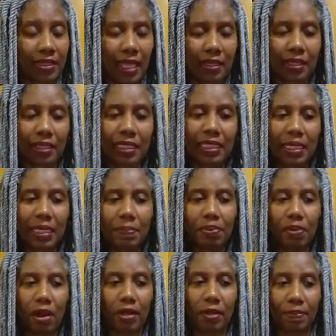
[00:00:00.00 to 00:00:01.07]
Now, the good
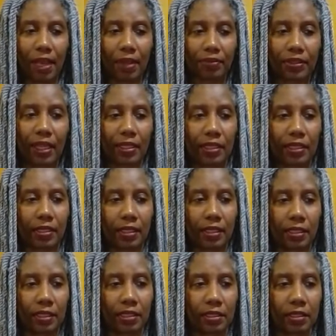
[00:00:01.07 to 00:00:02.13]
part about that
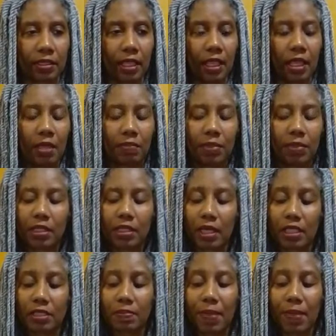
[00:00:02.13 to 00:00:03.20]
is
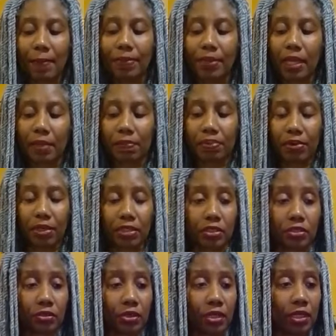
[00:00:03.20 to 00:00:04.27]
because my blood
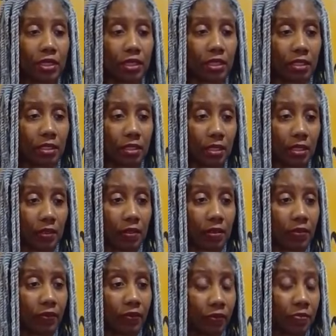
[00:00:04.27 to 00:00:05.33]
pressure is,
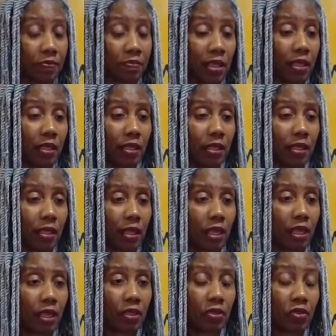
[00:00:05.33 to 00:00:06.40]
for me,
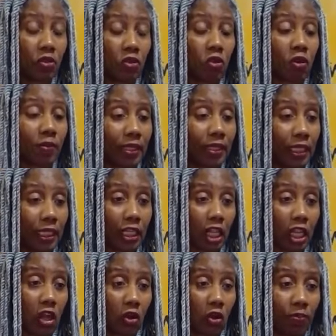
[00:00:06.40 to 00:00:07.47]
normally
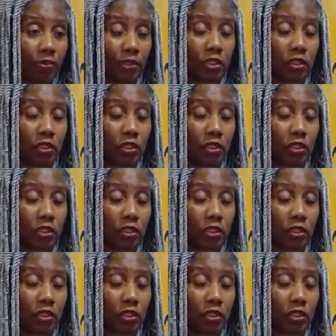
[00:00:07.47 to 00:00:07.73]
low,